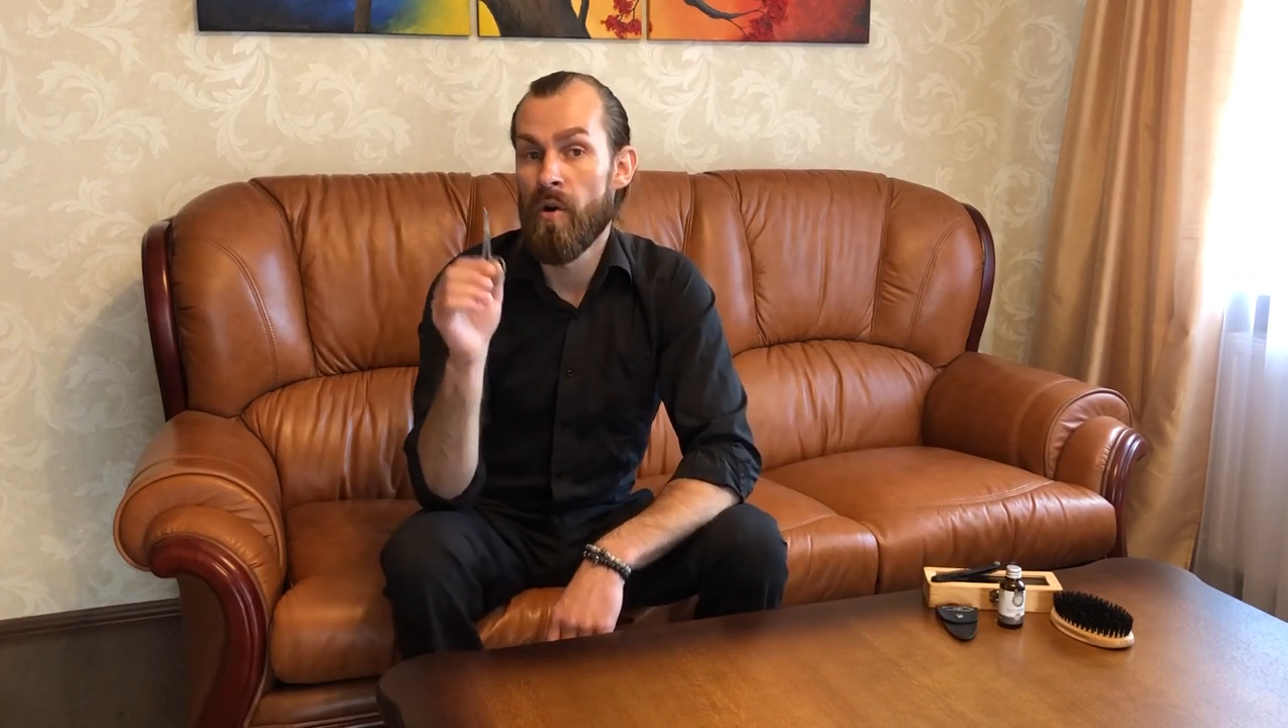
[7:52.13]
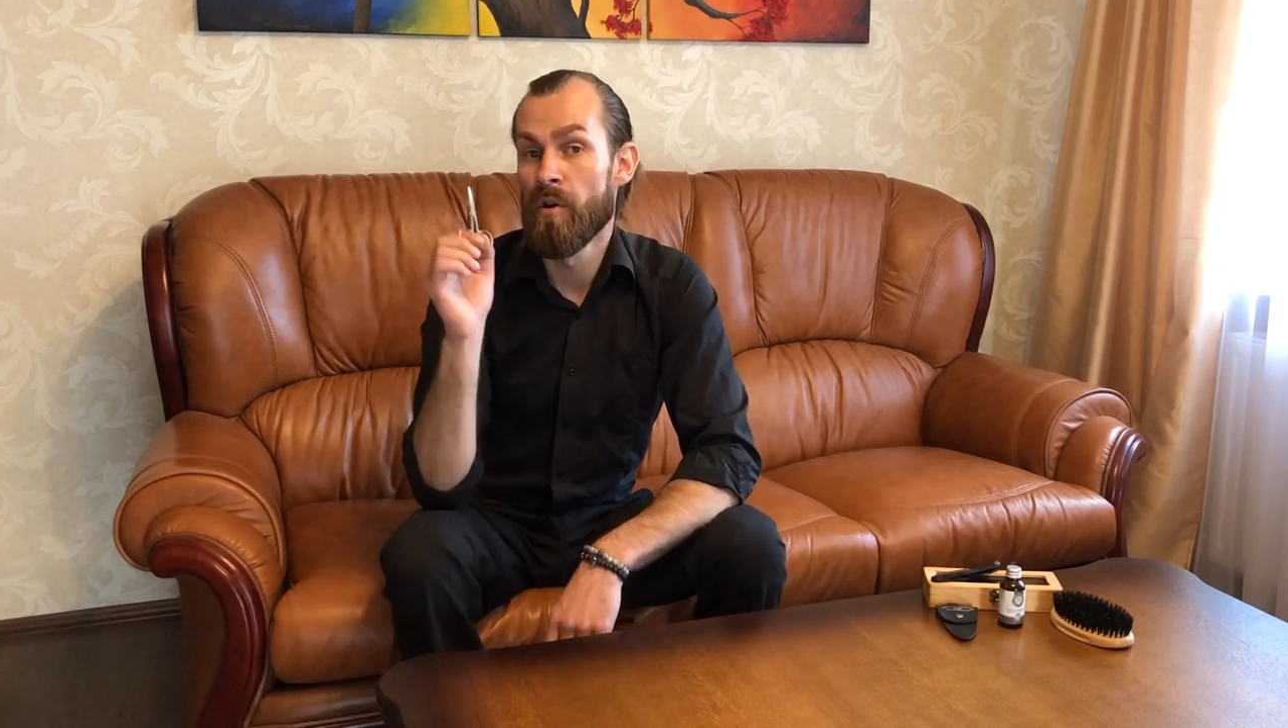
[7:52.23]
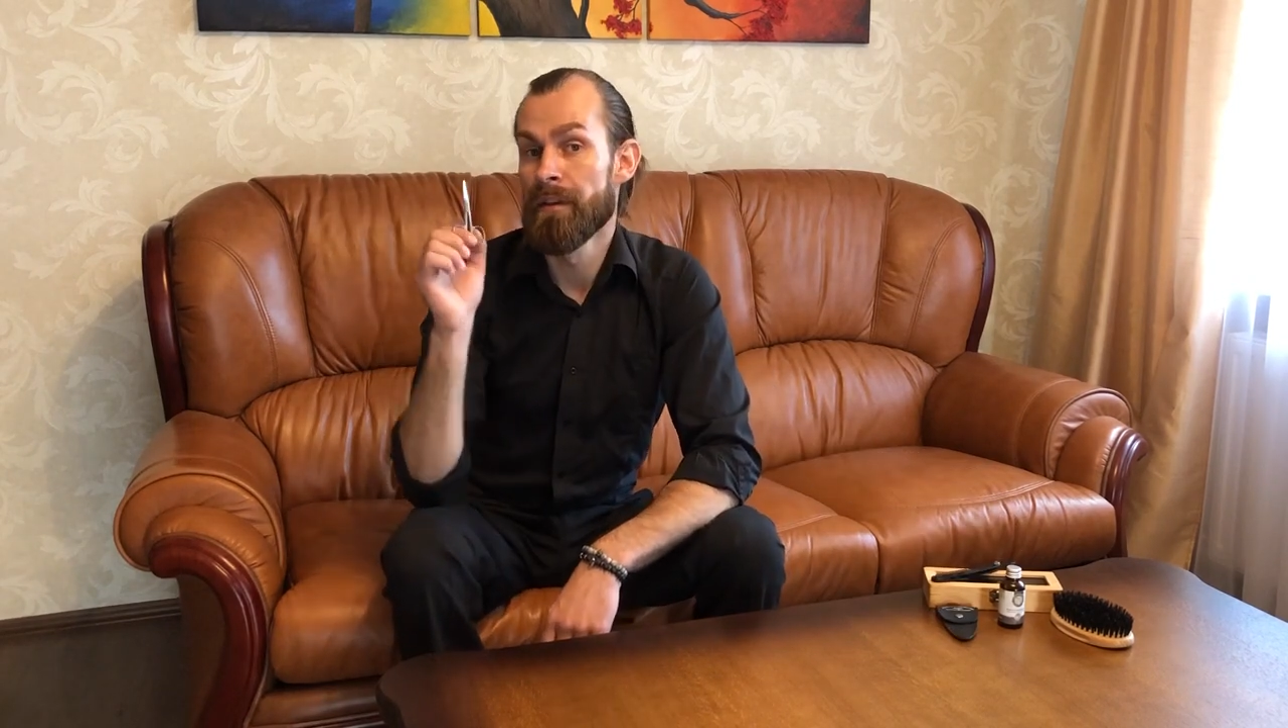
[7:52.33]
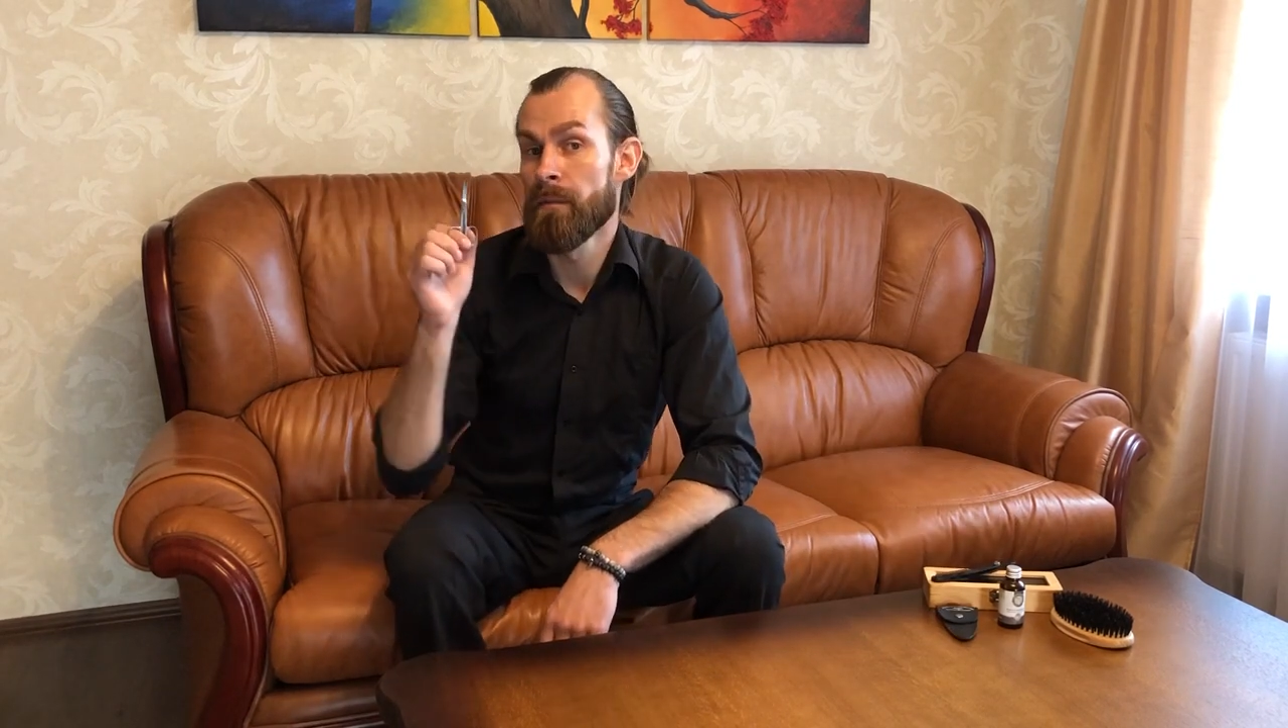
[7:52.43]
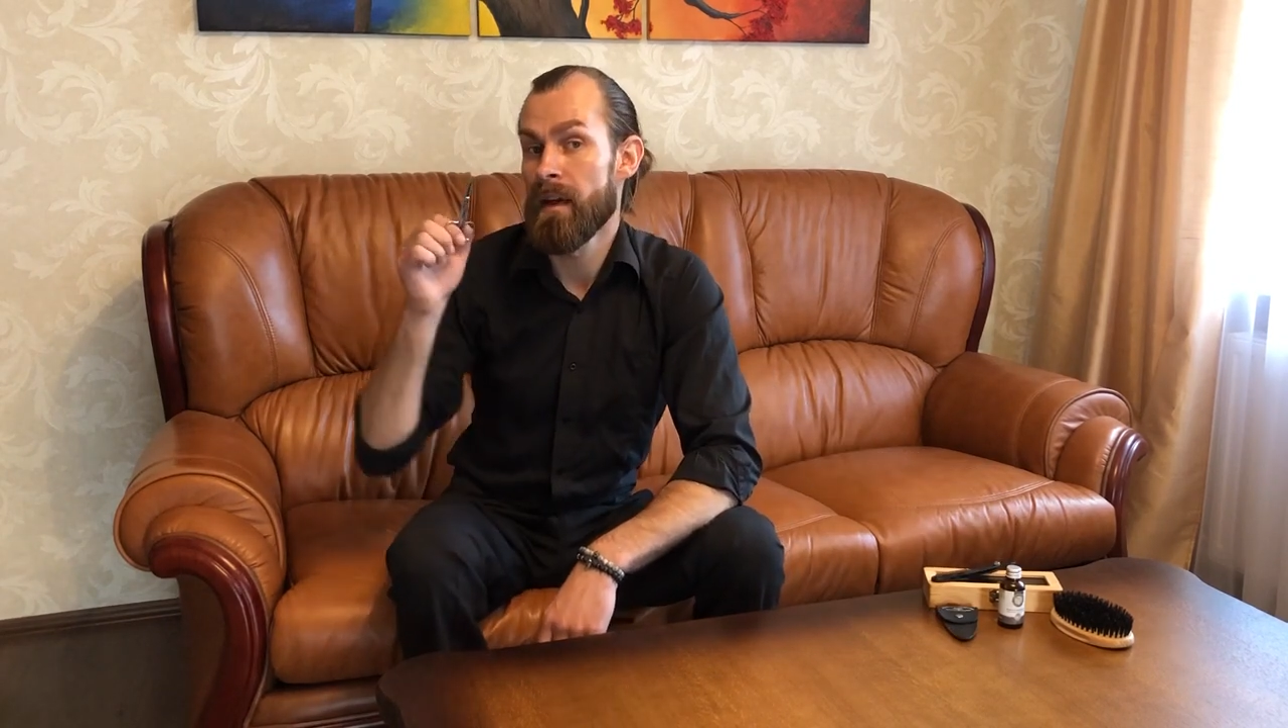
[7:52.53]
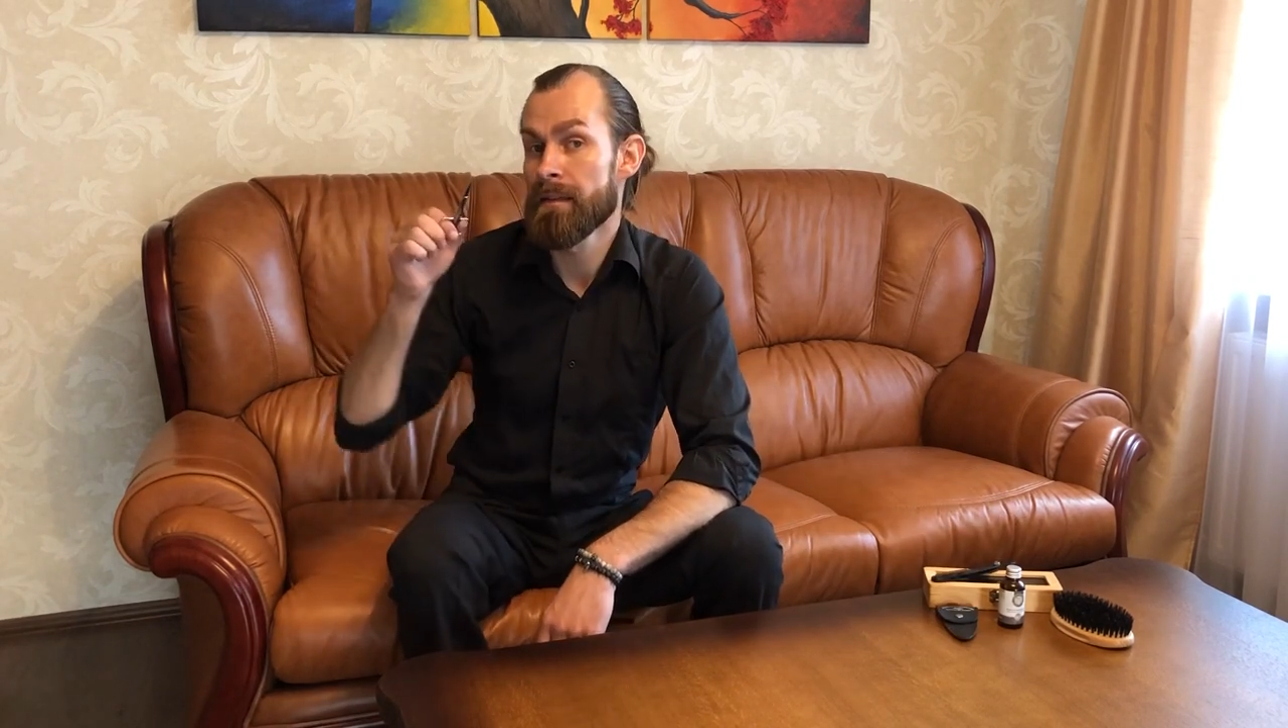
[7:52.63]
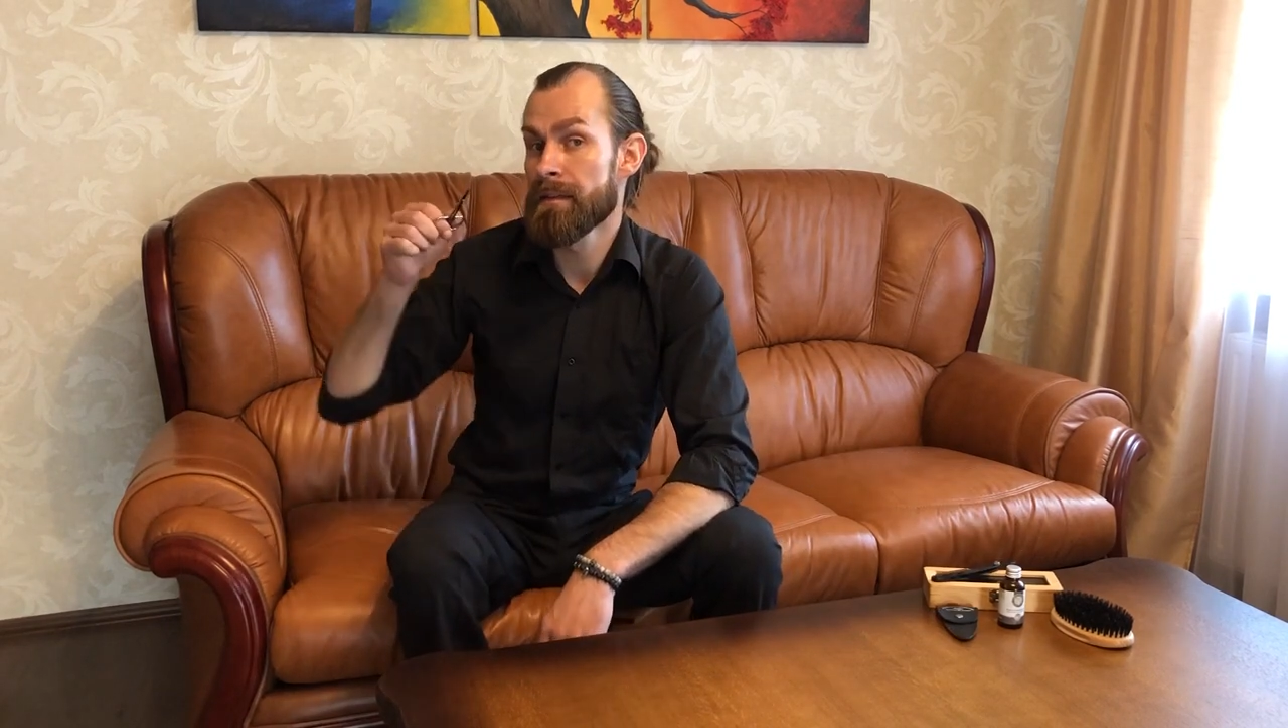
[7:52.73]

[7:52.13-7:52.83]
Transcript: holding my